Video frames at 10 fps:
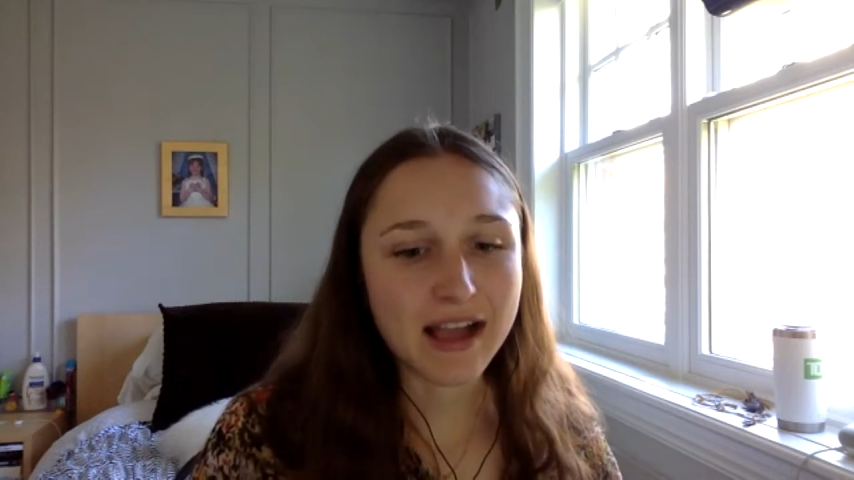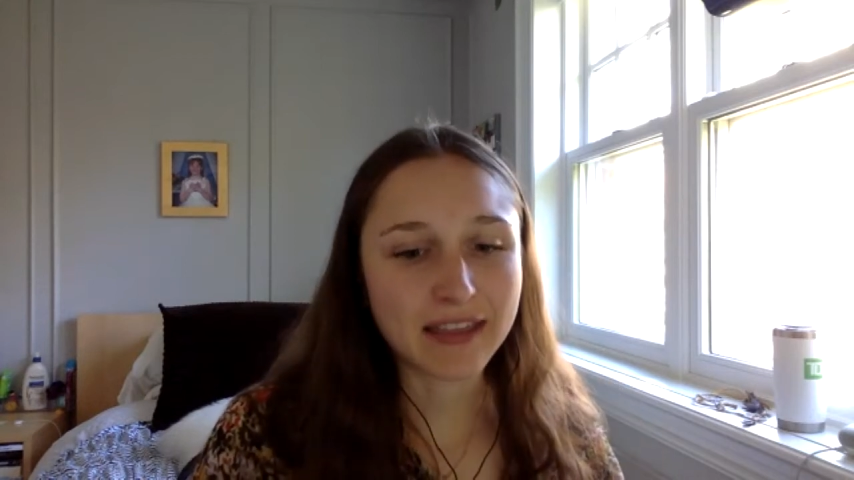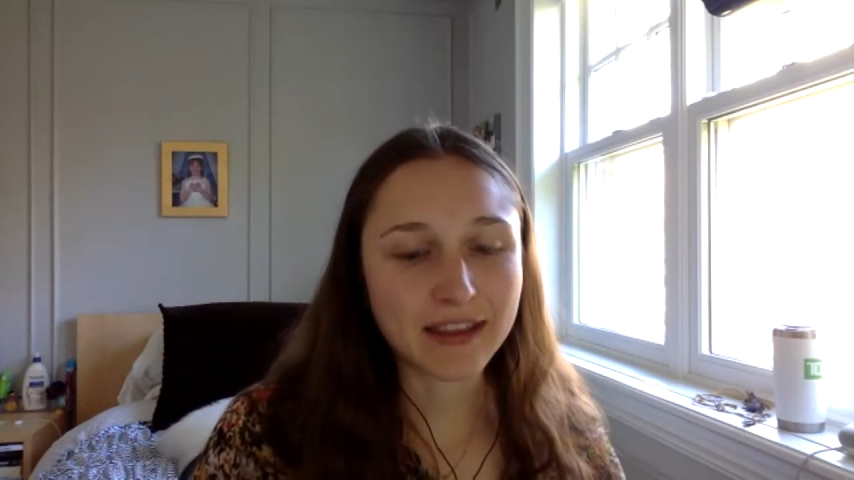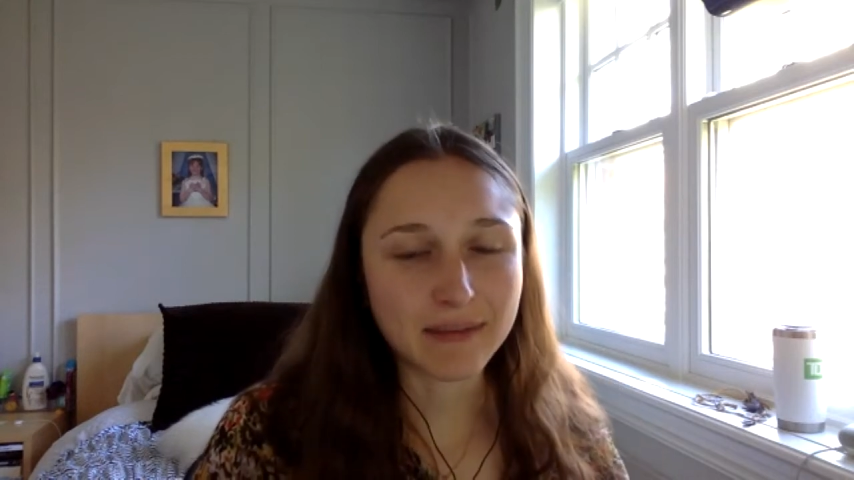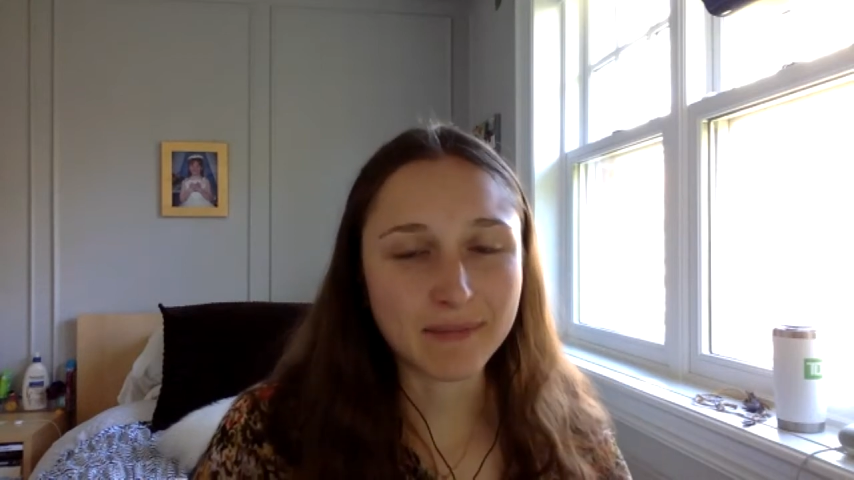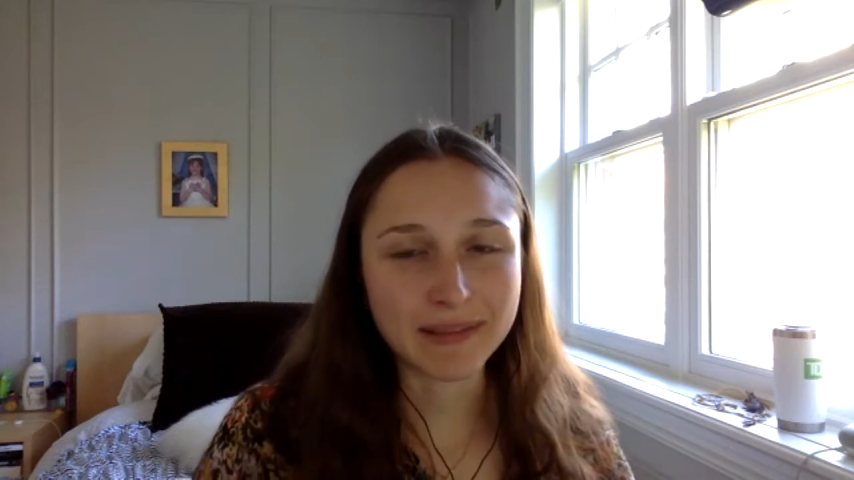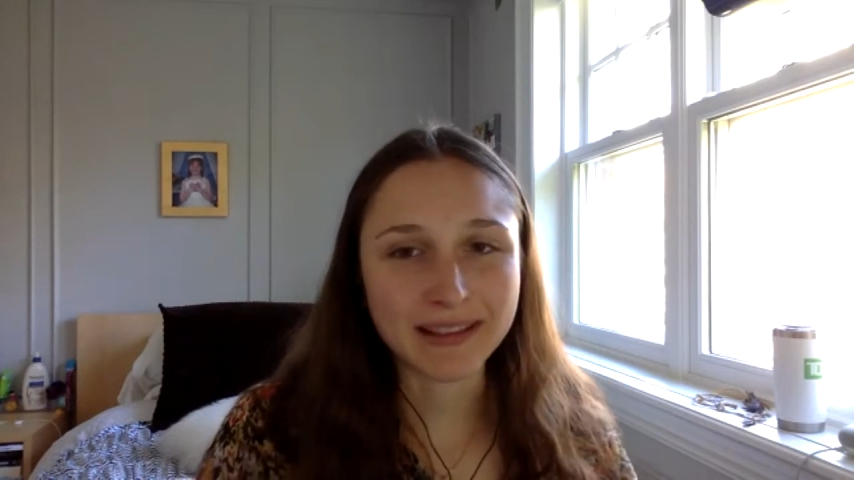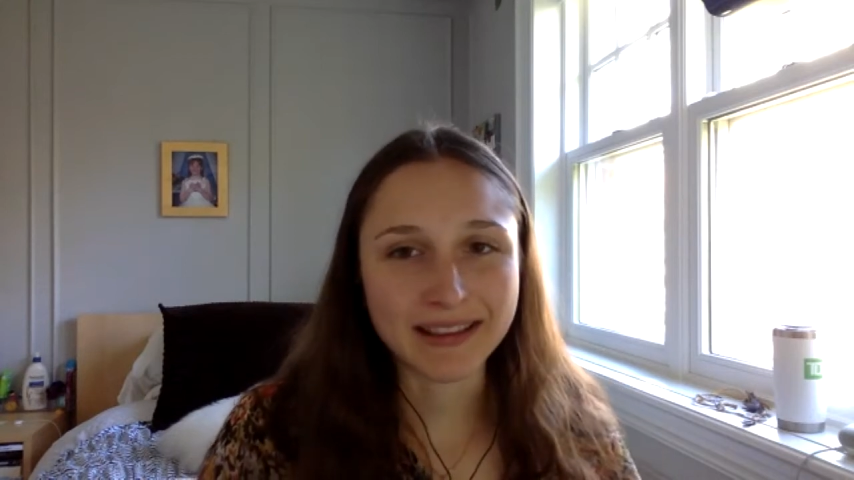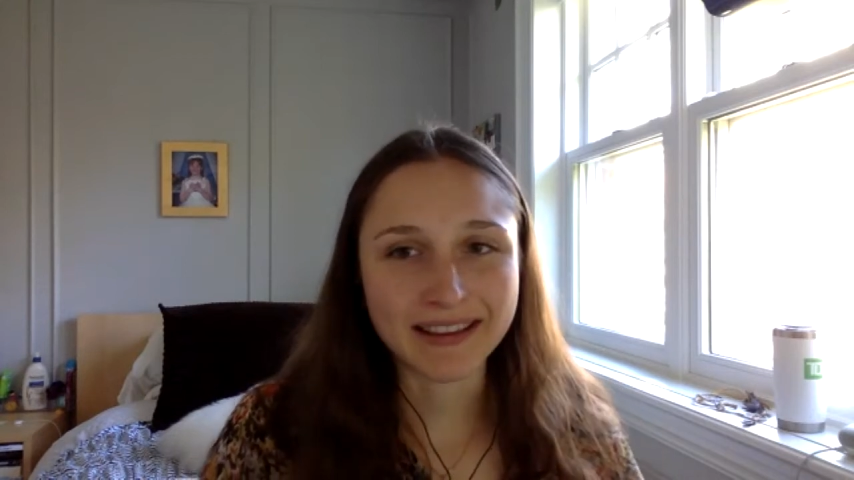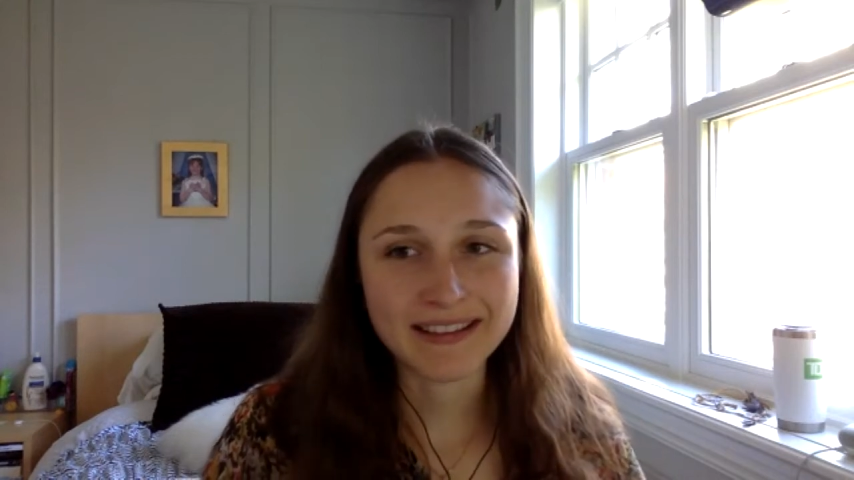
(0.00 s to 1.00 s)
think
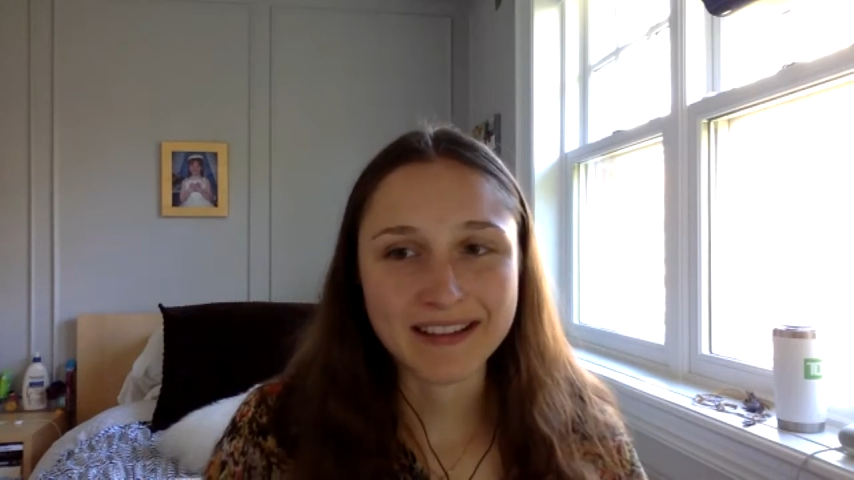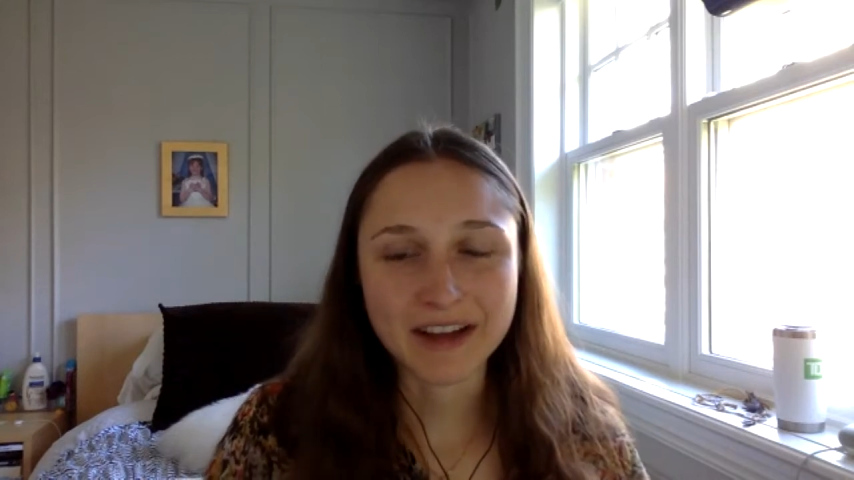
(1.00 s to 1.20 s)
like